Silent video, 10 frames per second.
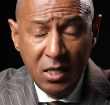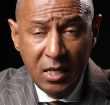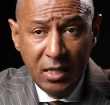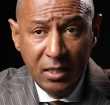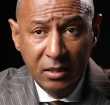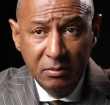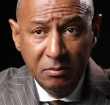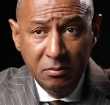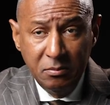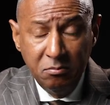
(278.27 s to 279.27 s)

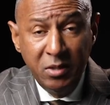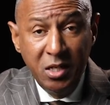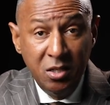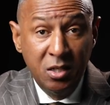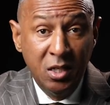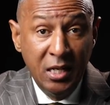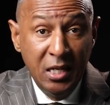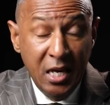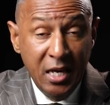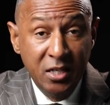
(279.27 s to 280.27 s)
met a young
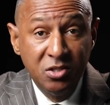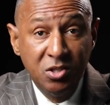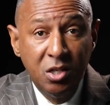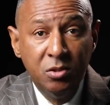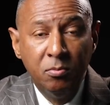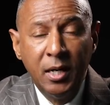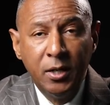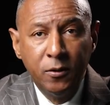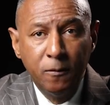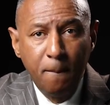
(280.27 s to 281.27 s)
lady, had a son by
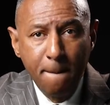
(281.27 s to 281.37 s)
her.